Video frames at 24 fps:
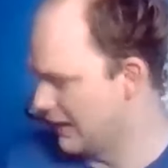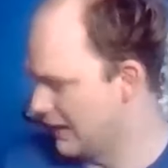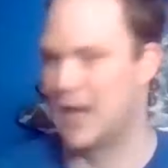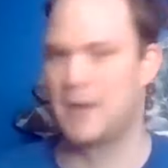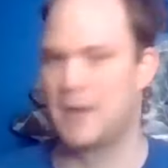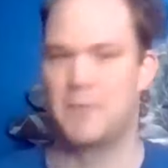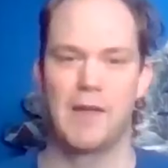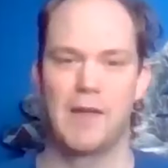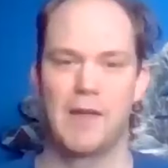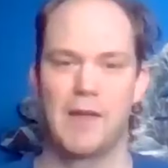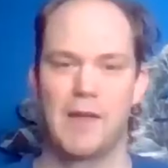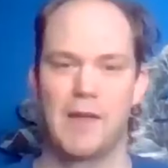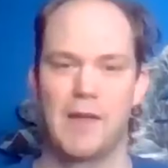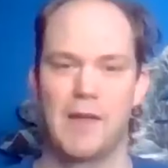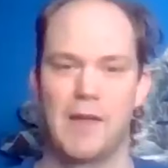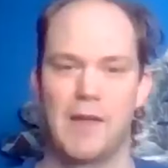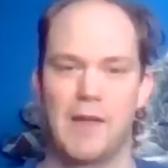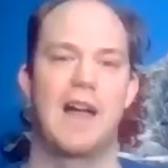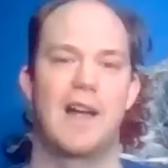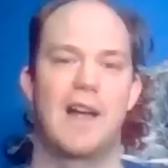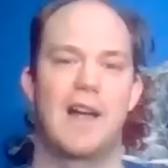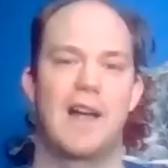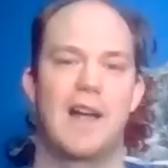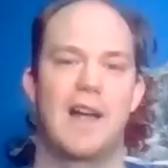and my long
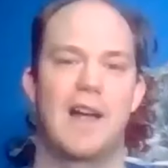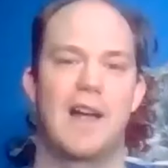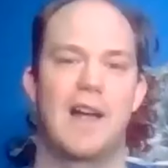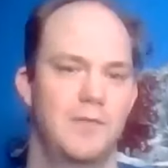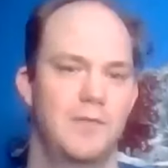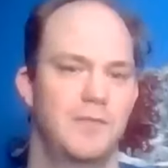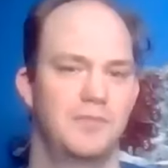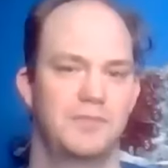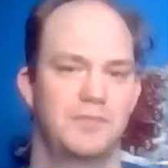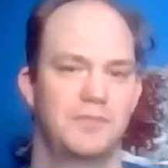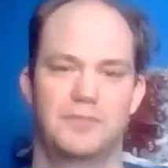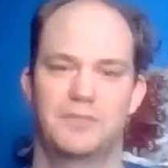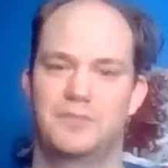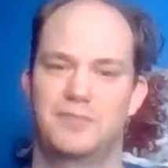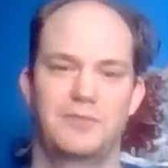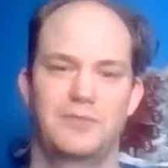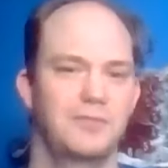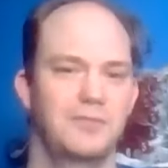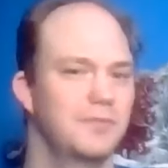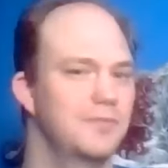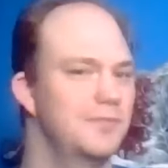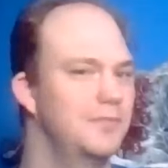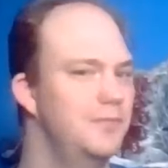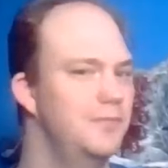black coat.
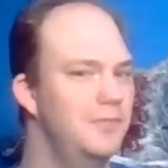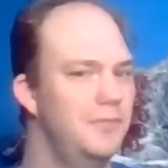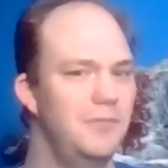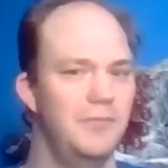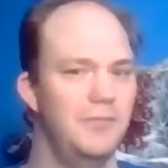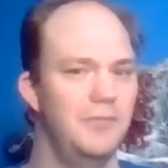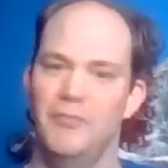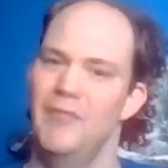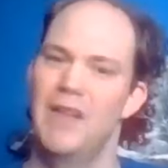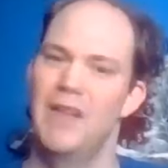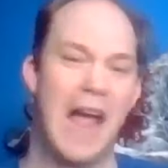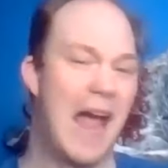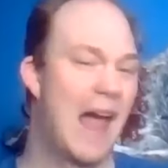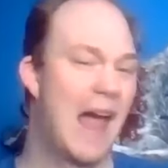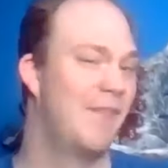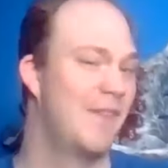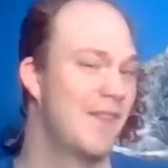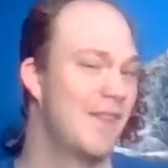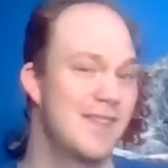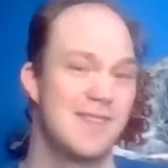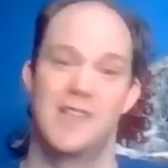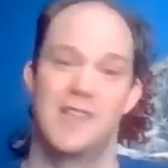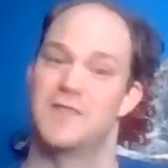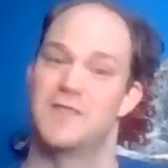And
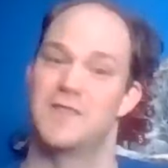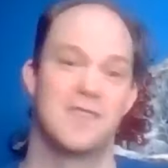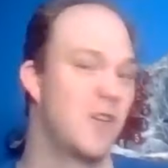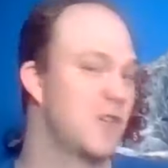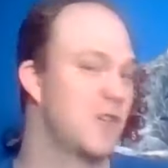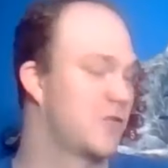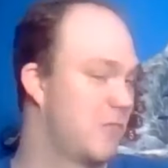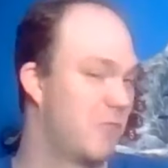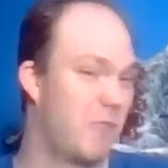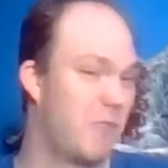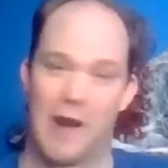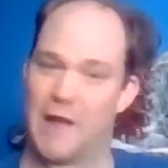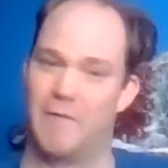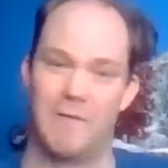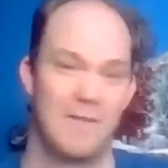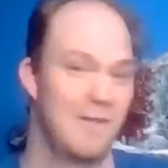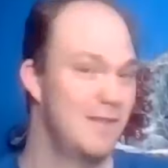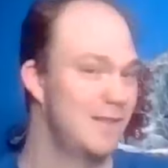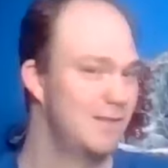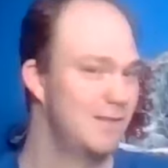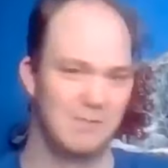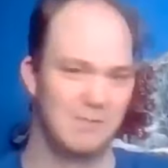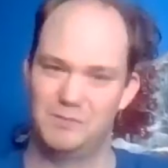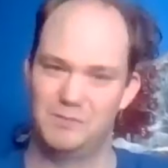the suit. So when,
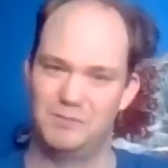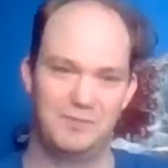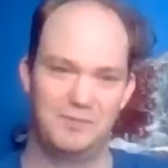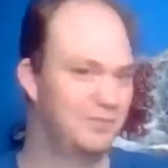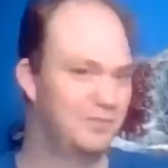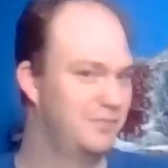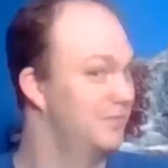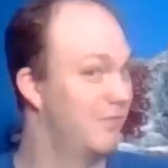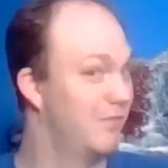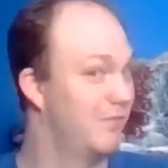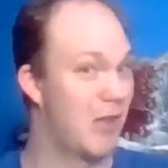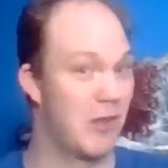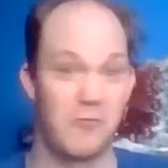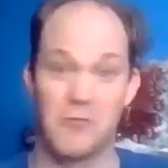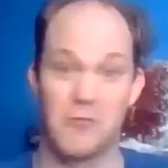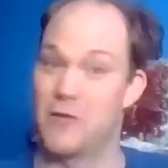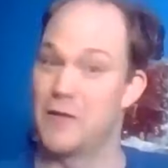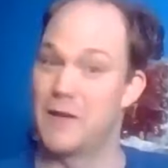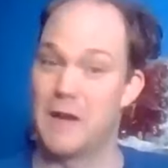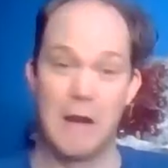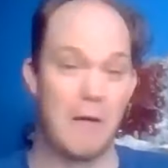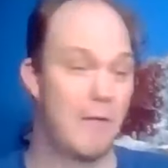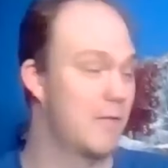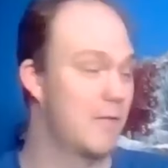that's
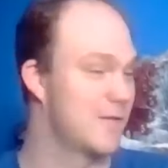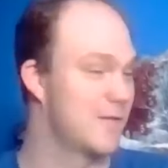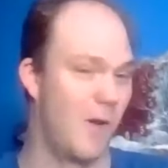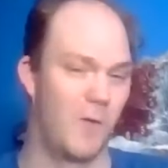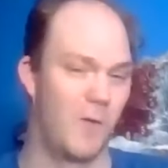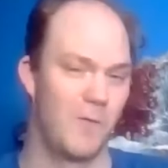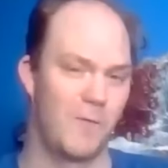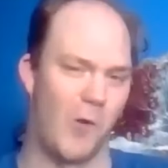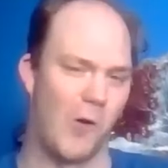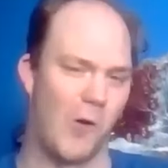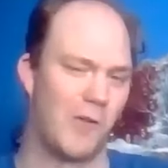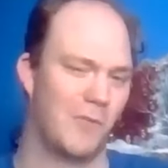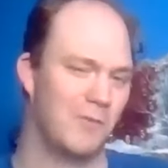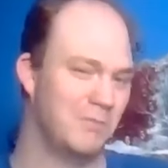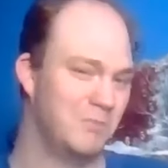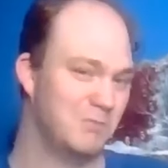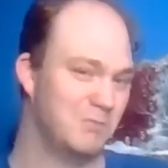what I was known for.